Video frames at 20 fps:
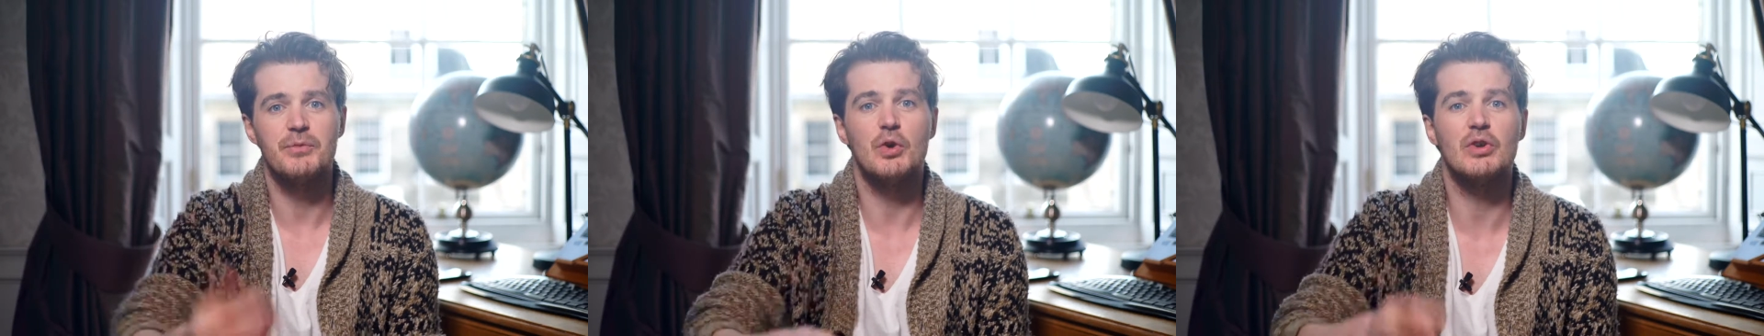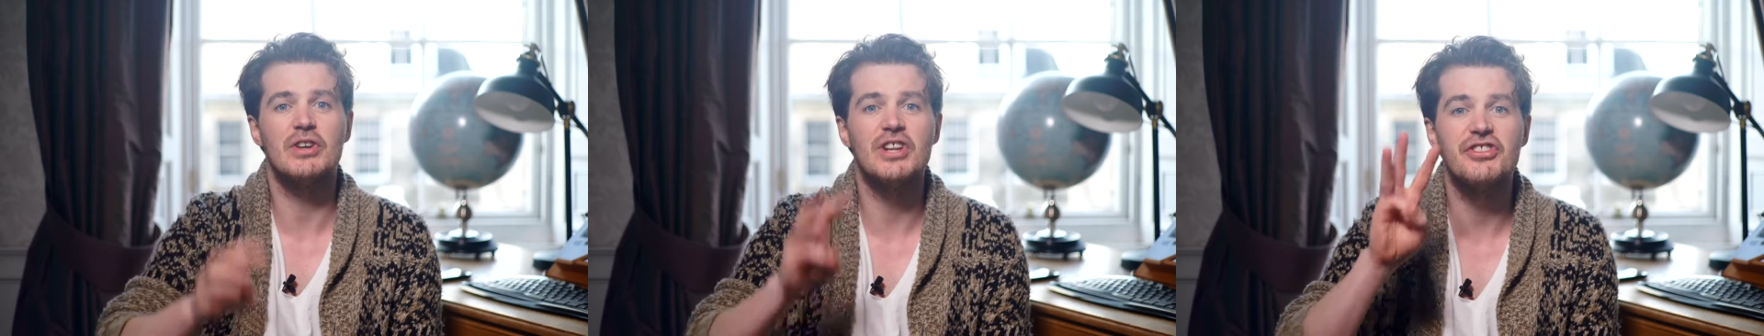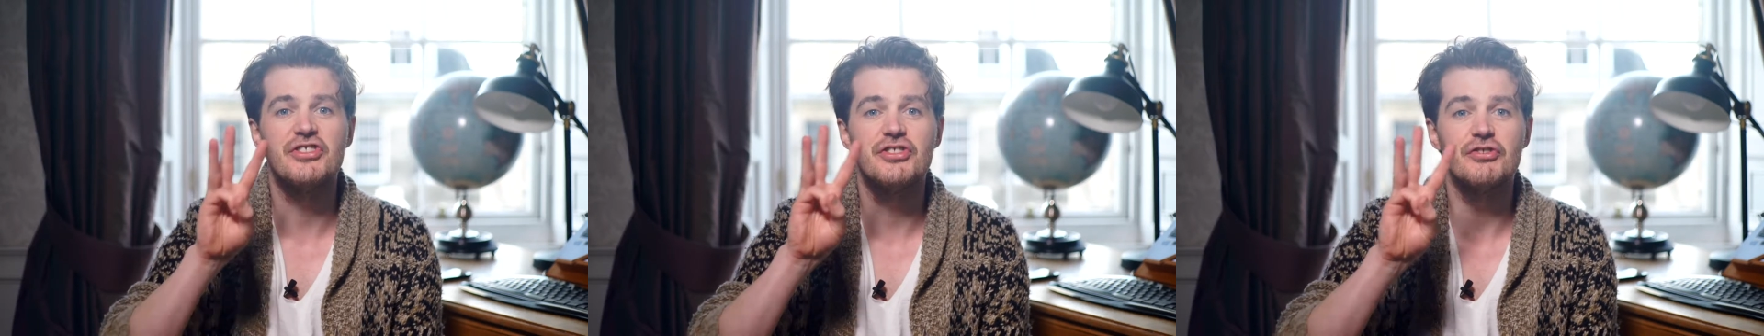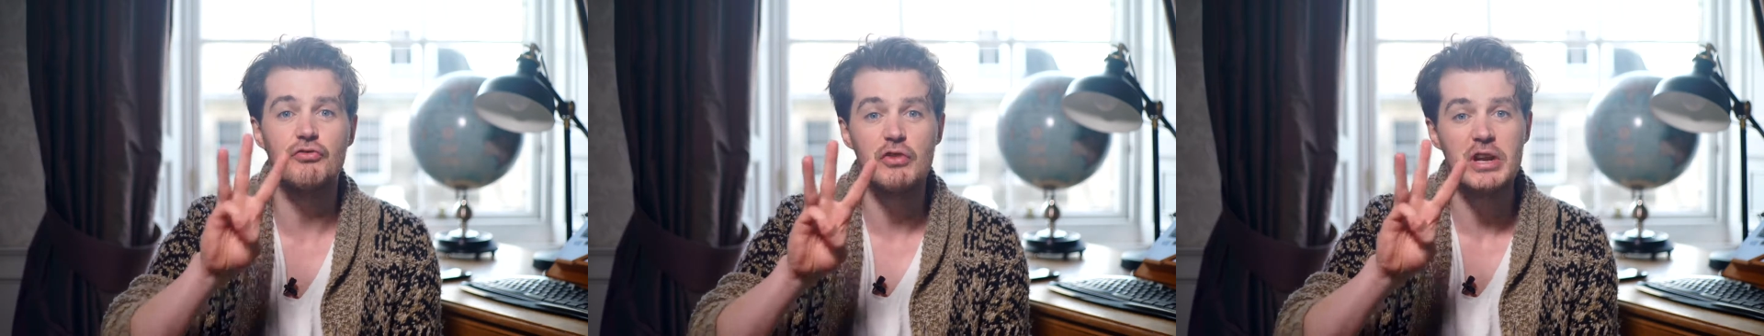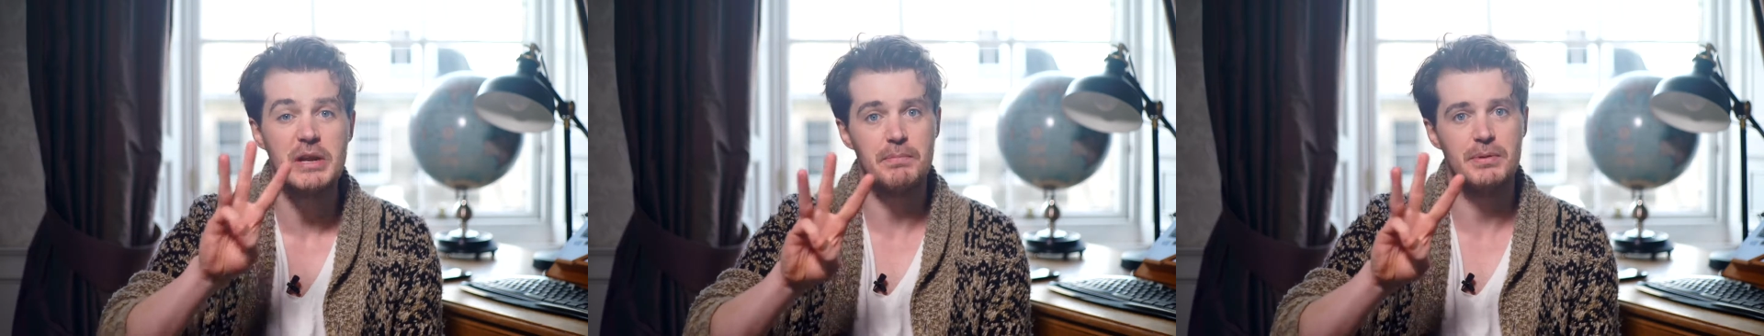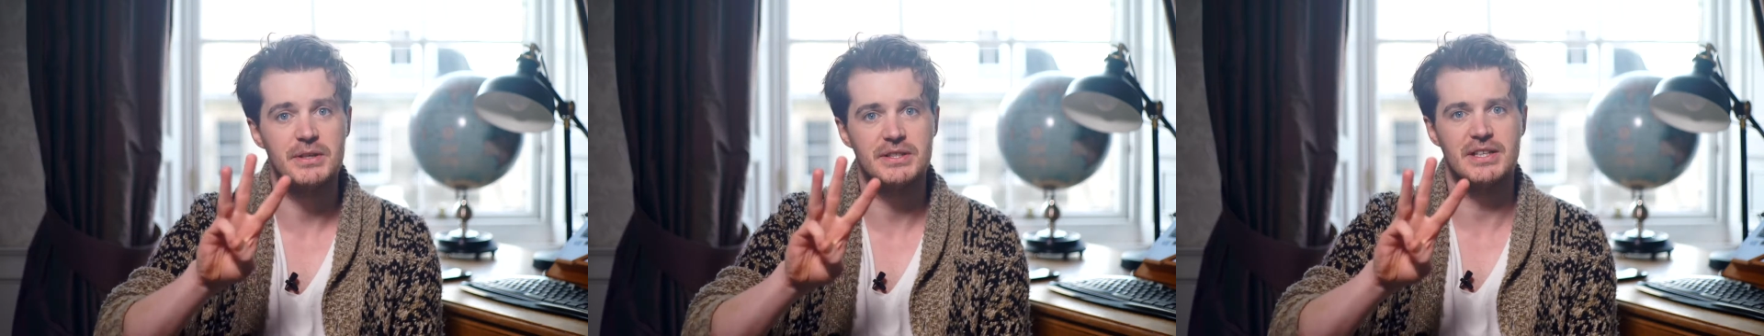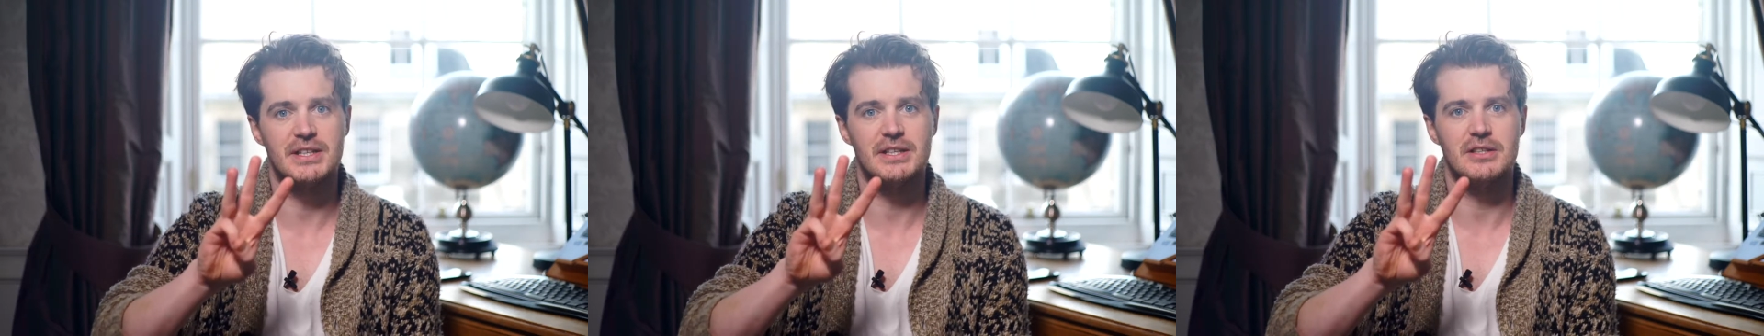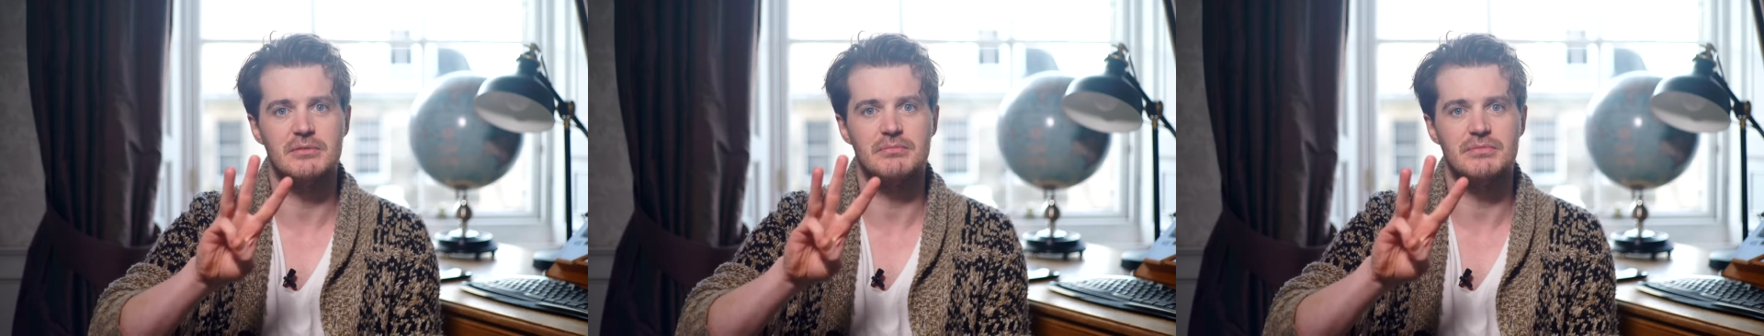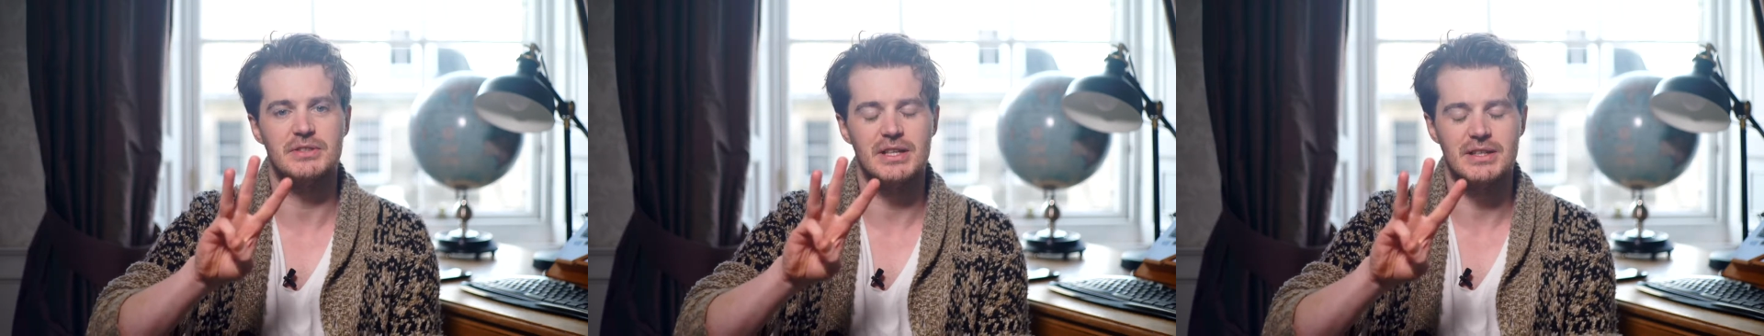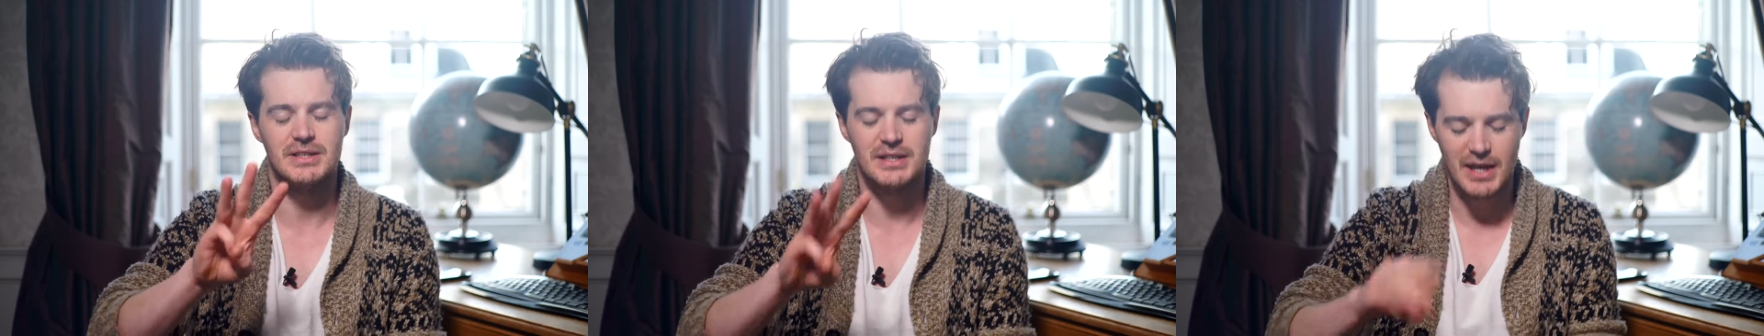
Only 3% of them did.